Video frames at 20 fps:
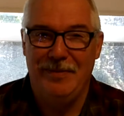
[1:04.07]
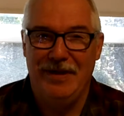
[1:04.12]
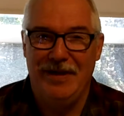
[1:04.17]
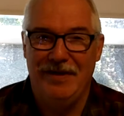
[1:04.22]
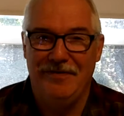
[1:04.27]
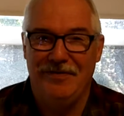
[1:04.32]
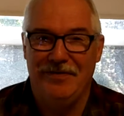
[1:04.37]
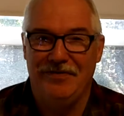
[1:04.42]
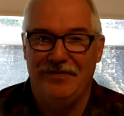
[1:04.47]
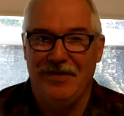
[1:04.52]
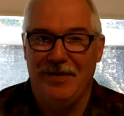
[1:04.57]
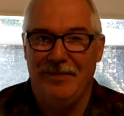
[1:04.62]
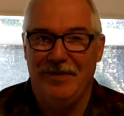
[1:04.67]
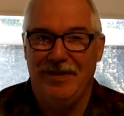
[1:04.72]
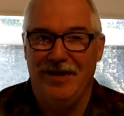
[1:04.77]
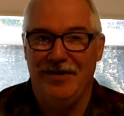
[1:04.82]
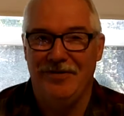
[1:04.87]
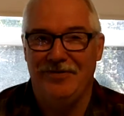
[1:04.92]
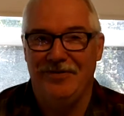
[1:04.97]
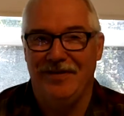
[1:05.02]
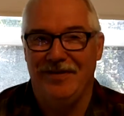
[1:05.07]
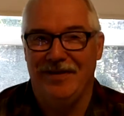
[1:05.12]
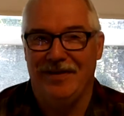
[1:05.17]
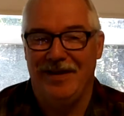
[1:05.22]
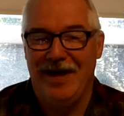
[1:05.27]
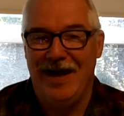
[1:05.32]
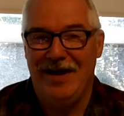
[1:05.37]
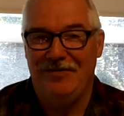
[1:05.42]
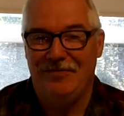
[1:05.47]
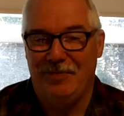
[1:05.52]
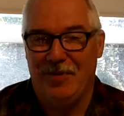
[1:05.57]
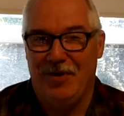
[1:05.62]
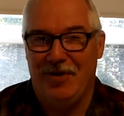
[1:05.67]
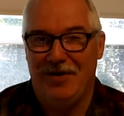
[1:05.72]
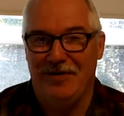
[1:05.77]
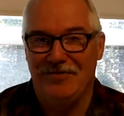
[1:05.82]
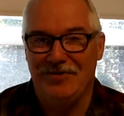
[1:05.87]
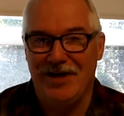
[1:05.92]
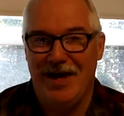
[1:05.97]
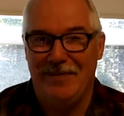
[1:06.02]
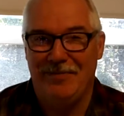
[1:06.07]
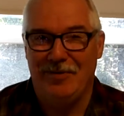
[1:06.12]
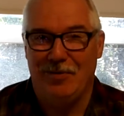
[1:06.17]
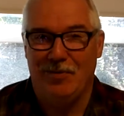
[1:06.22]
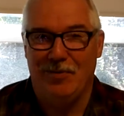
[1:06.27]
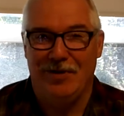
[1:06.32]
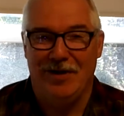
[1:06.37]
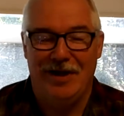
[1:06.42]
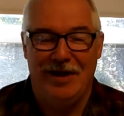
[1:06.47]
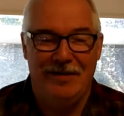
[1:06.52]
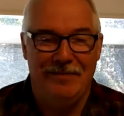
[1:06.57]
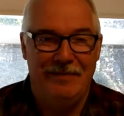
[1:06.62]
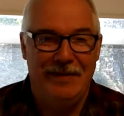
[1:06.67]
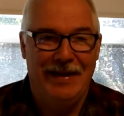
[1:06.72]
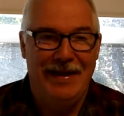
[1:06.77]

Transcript: even some of those in the last part of chapter 1.